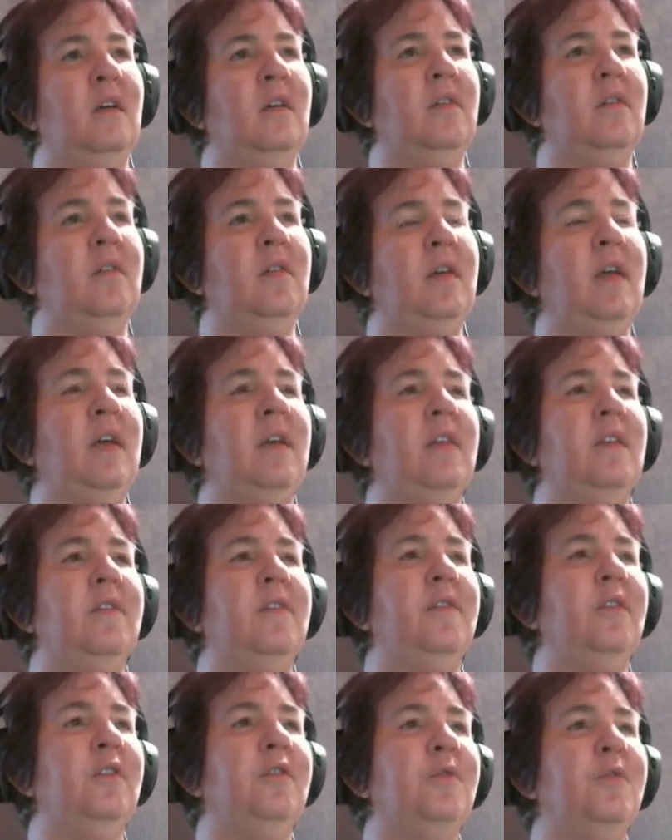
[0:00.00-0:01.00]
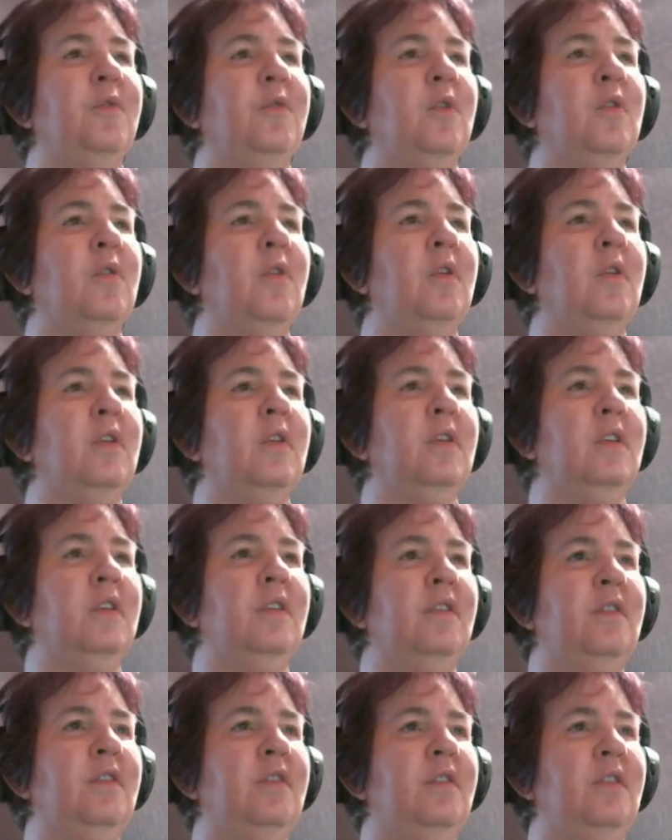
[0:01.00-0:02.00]
Okay, the first four corners
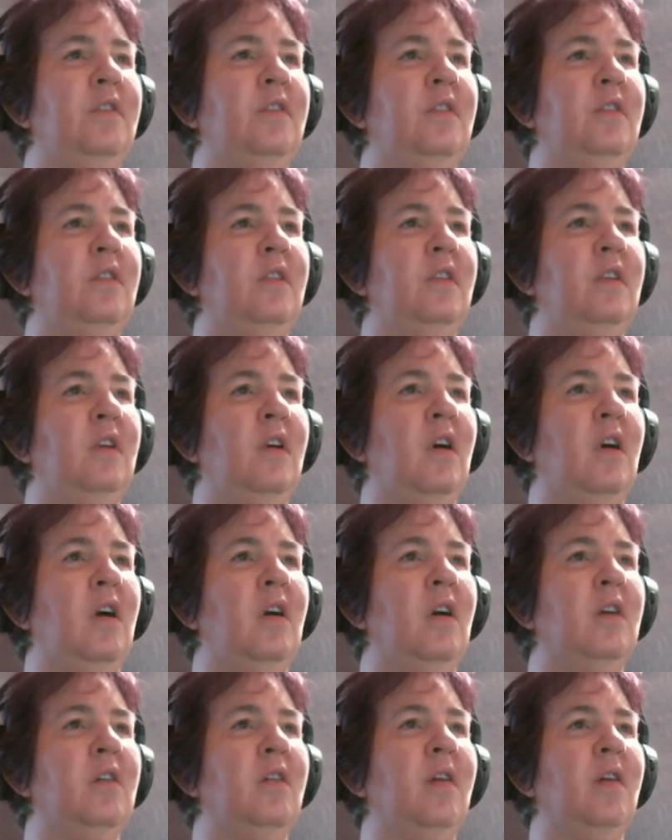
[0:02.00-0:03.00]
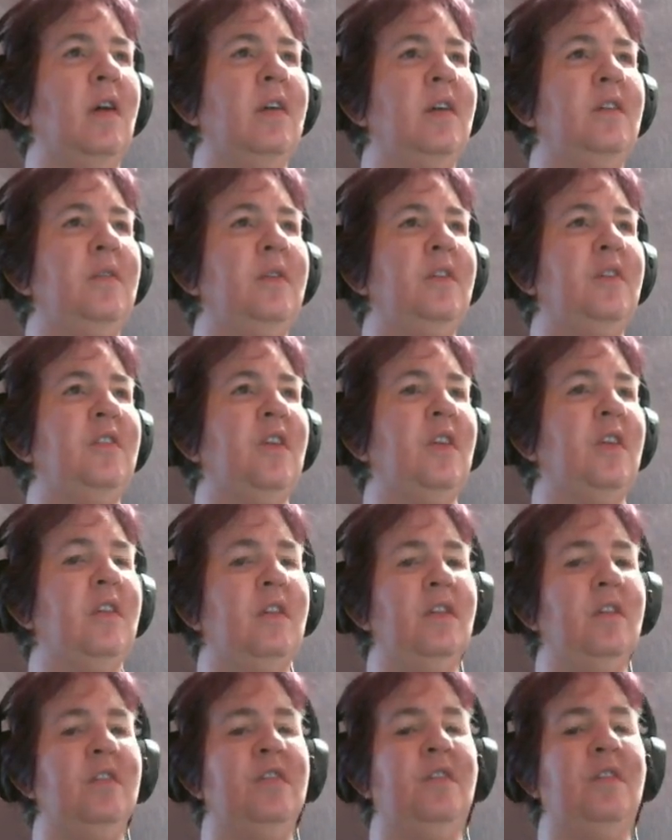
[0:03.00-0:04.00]
are correct to each
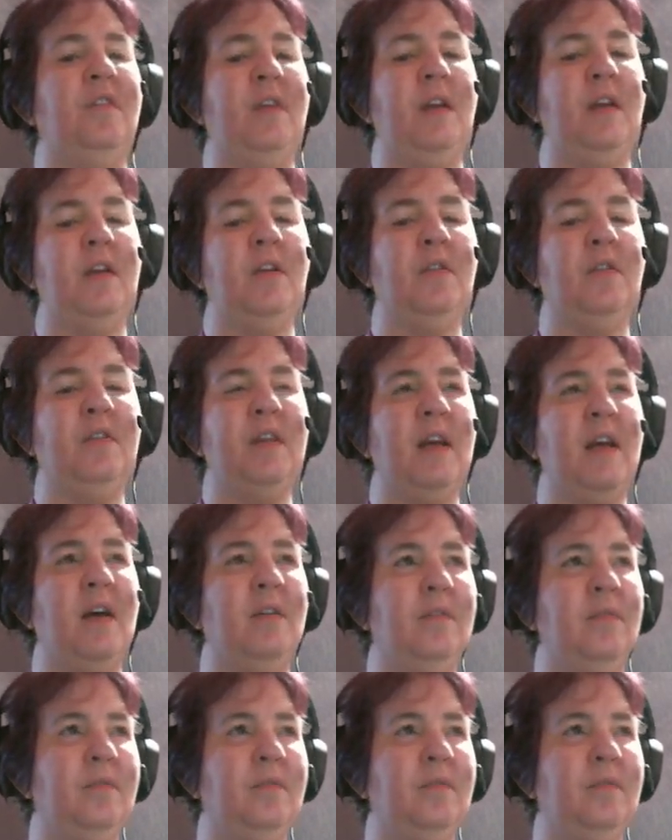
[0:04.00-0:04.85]
other, so they go down.